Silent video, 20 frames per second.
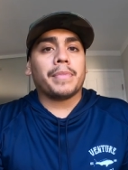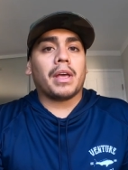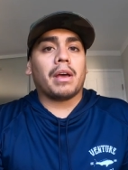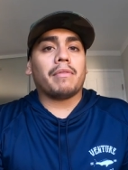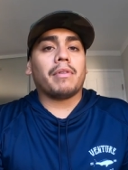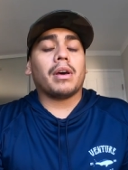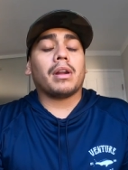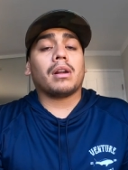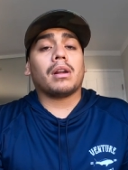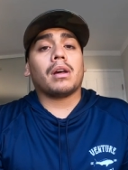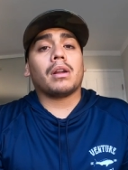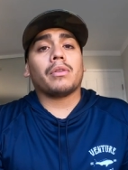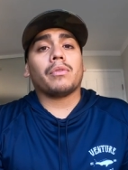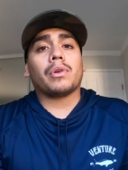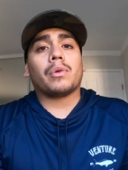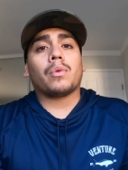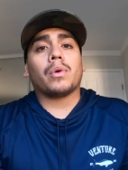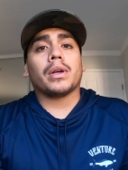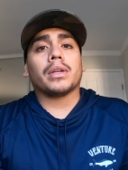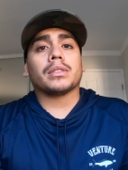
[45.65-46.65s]
I've had a lot of
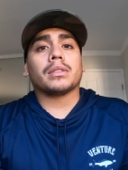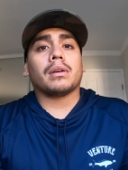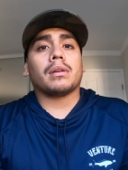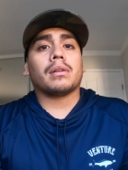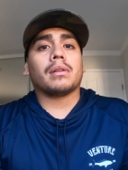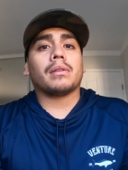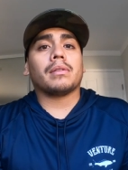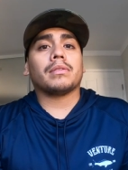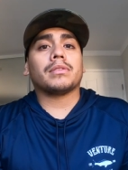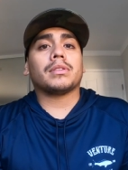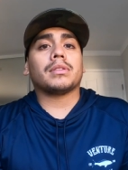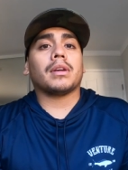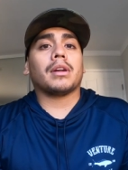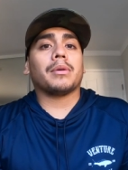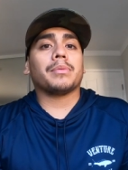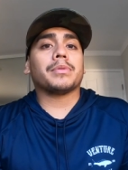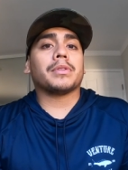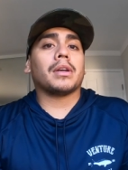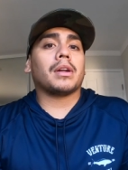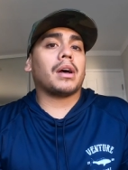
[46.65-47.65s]
requests on
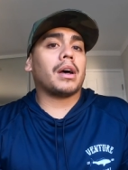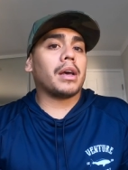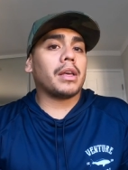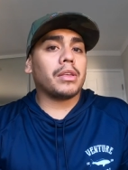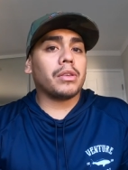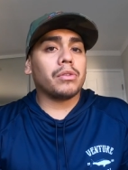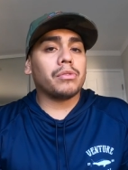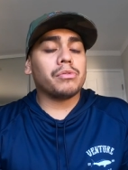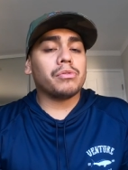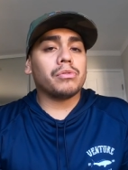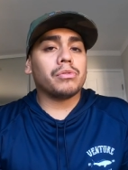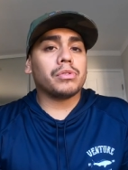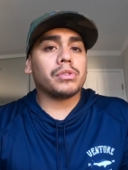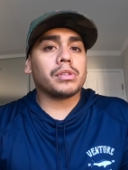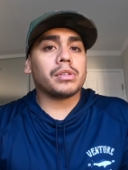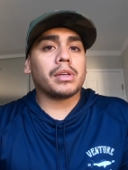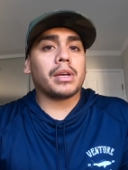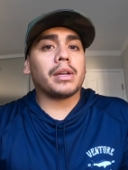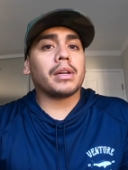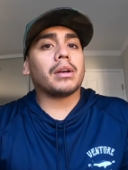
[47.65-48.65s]
setups that I
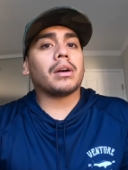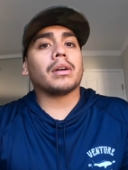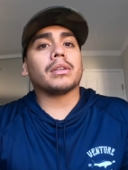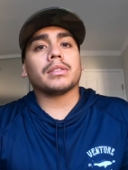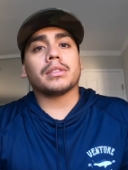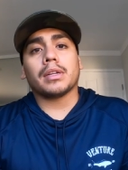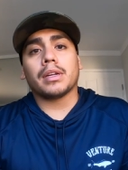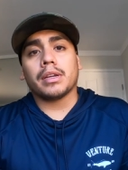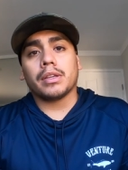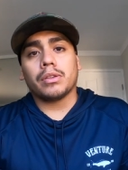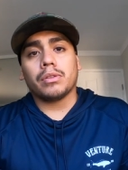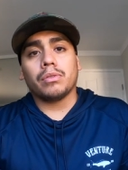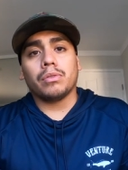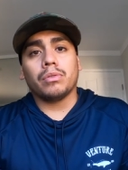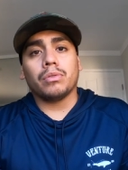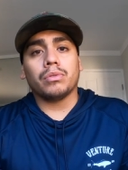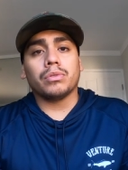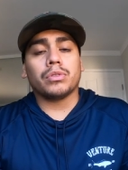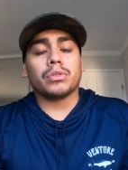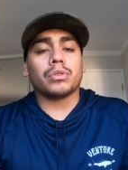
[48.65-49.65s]
use and guns that I
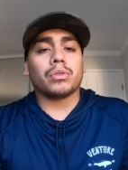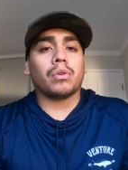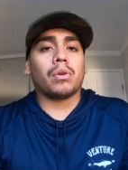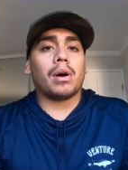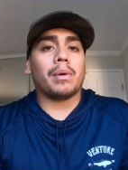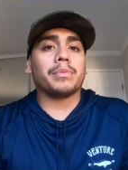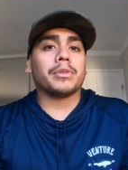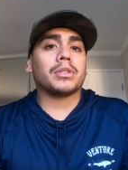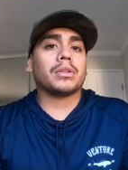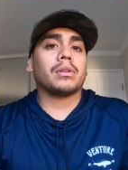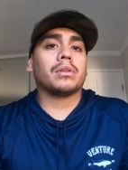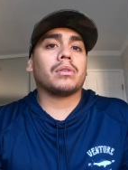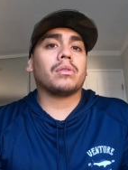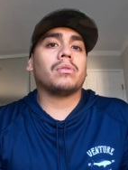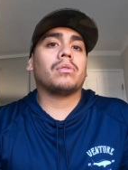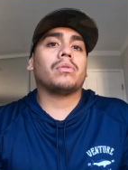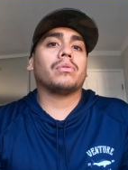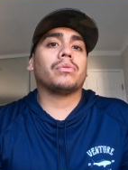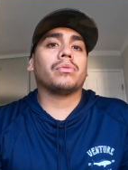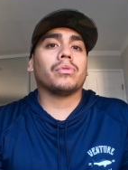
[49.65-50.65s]
use, so I'm just going to
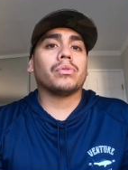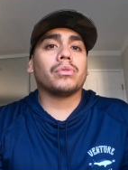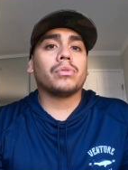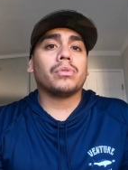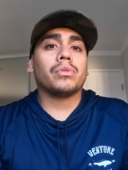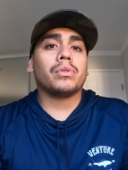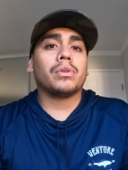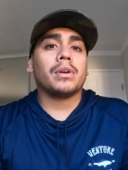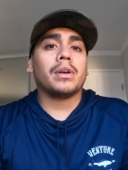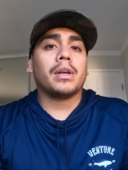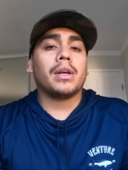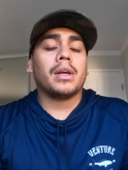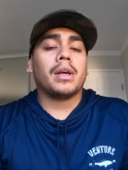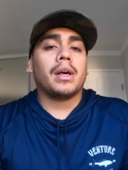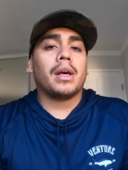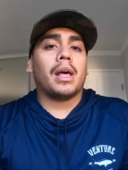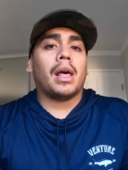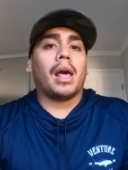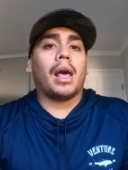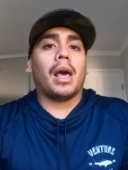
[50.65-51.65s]
go through
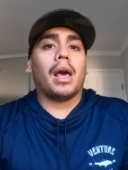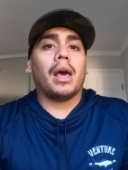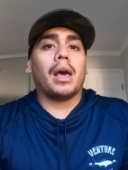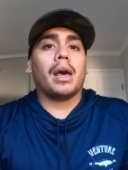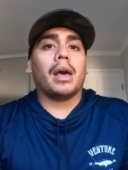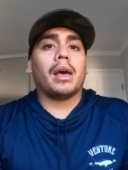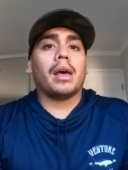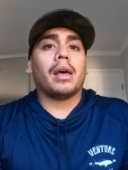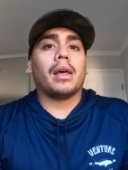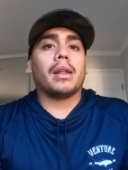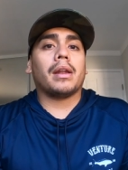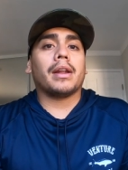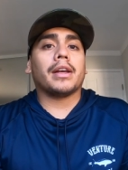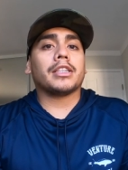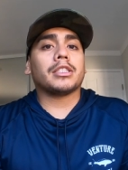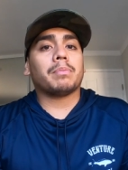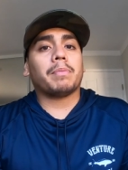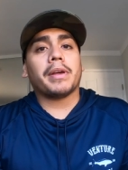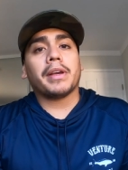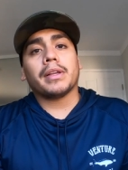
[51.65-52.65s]
and
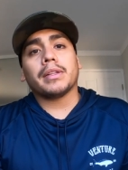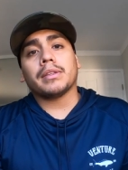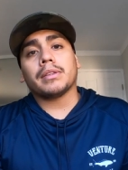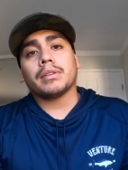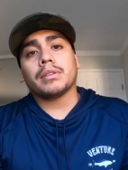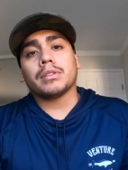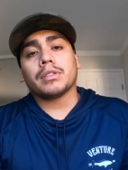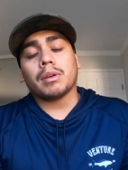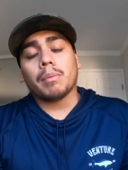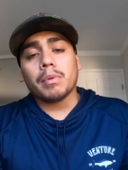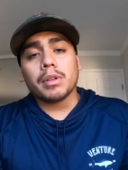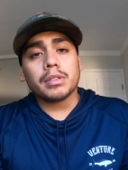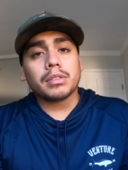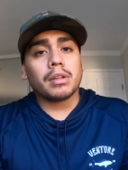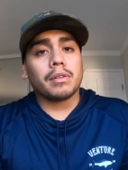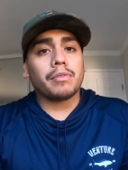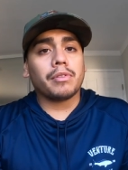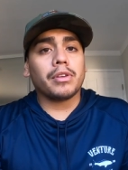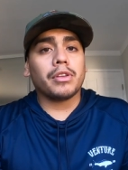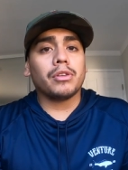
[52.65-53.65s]
explain some of the
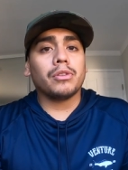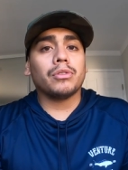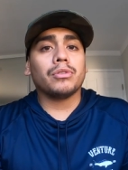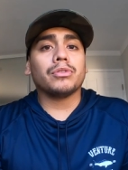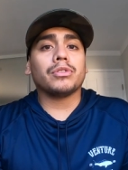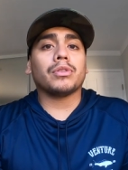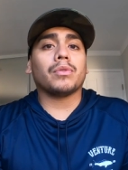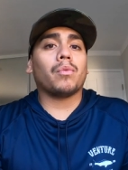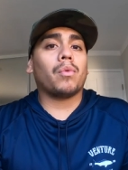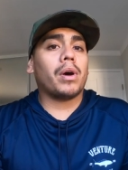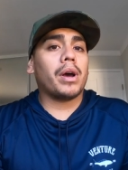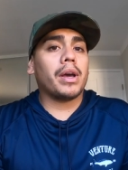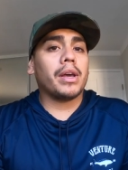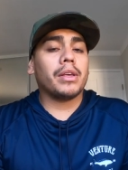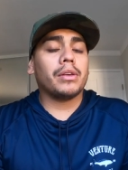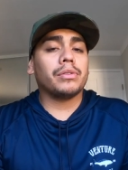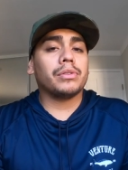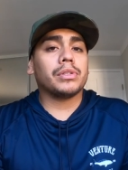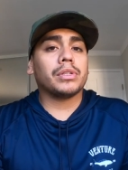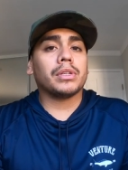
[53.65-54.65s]
stuff I use and why I
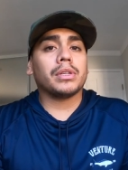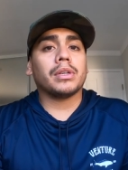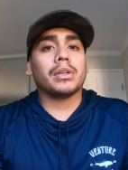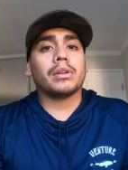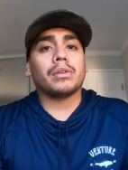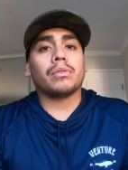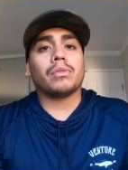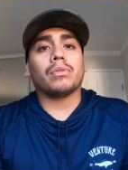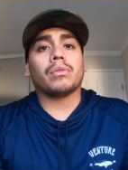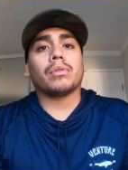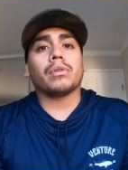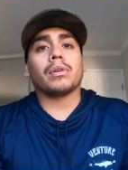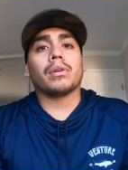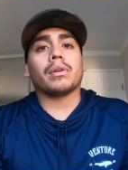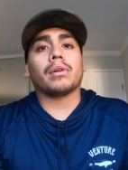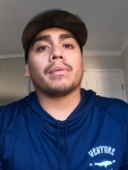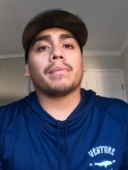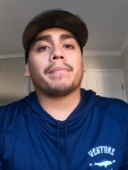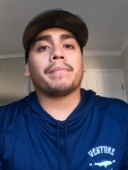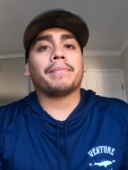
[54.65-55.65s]
use it
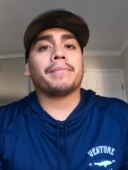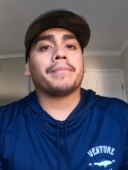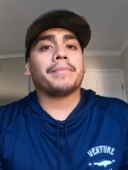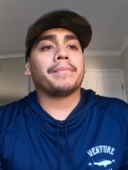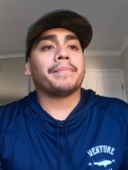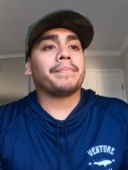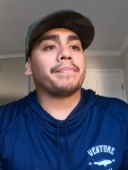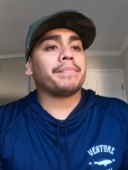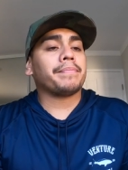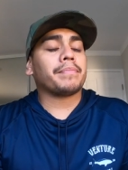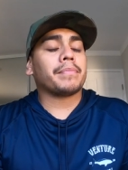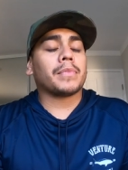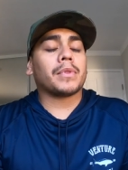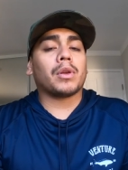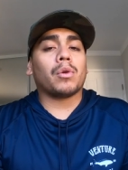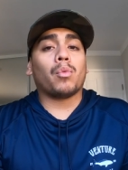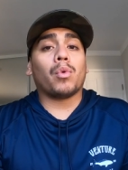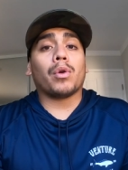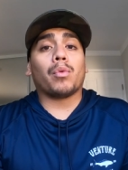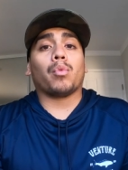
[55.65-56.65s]
or
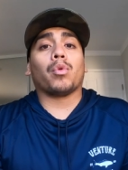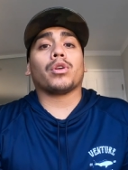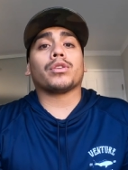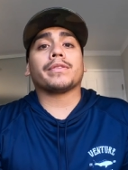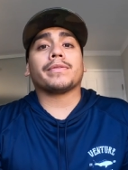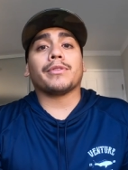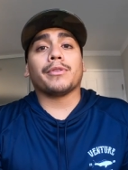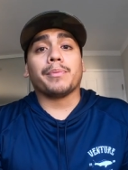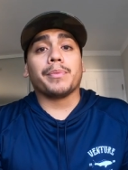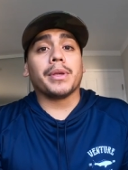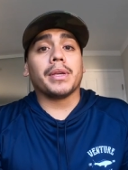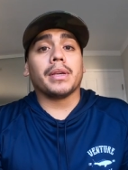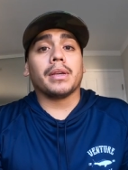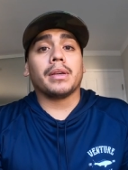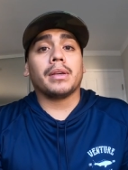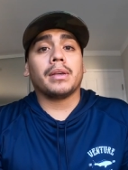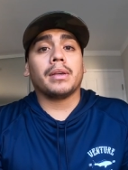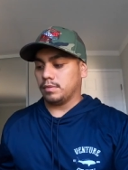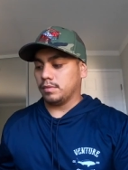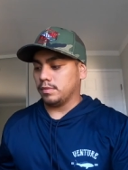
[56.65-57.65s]
what works for me.